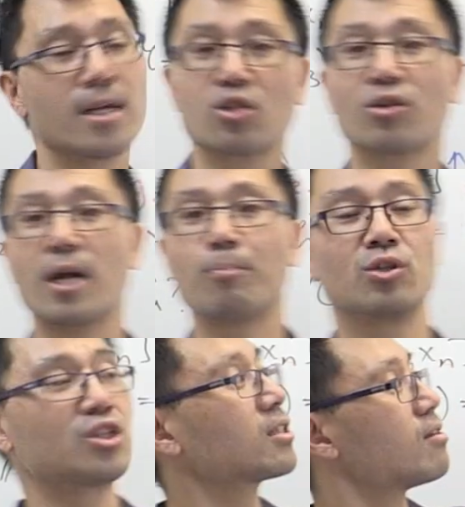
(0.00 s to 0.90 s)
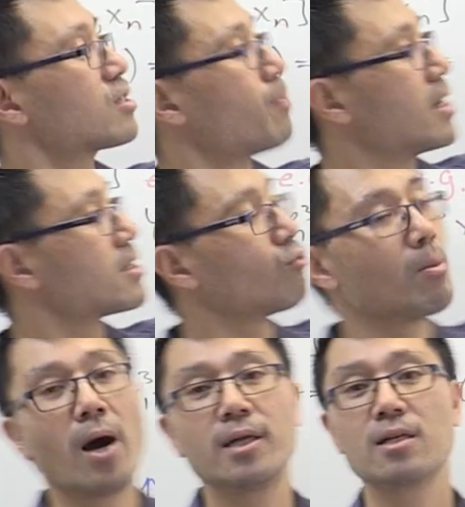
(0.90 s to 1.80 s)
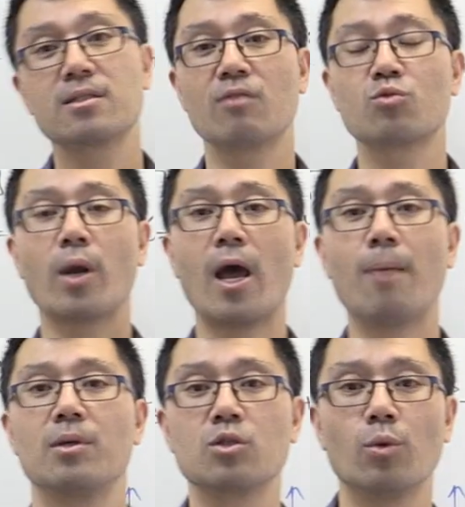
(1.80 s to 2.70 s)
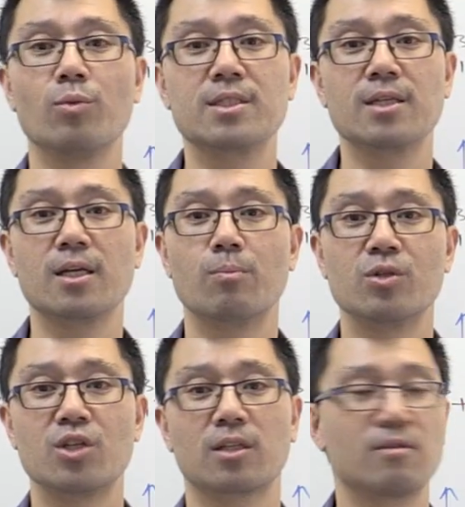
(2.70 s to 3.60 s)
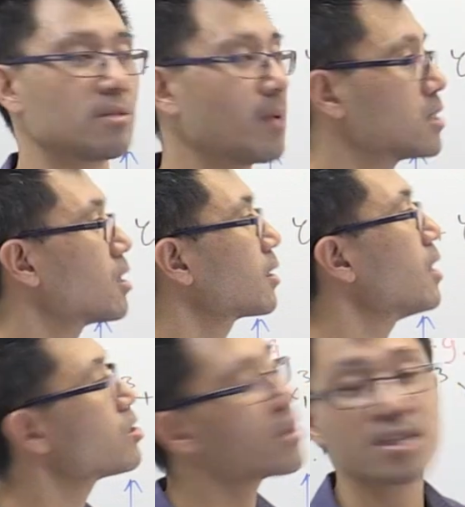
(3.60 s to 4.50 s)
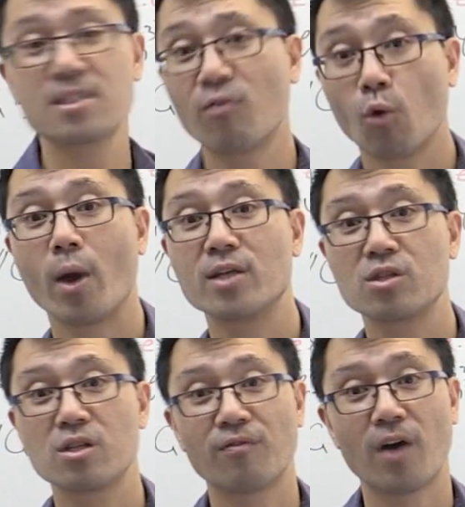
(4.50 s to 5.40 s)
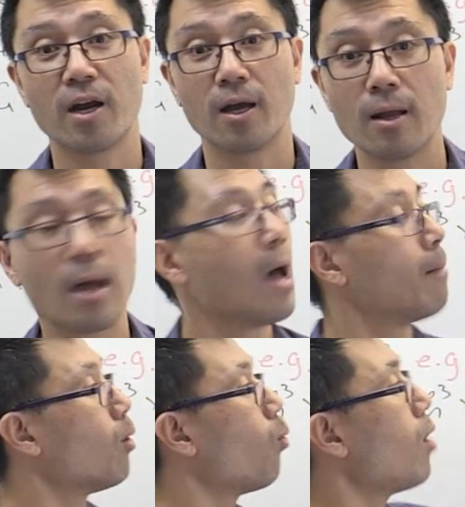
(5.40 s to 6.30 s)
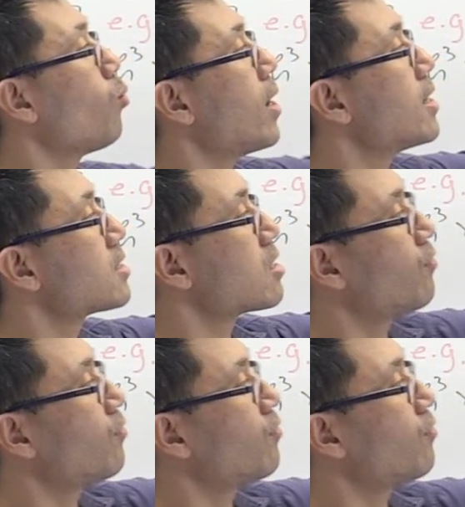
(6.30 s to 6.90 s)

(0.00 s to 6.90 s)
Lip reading: let's look at projective space and remind ourselves what happens when we study projective space, okay? So there are several ways to define it, but one way is as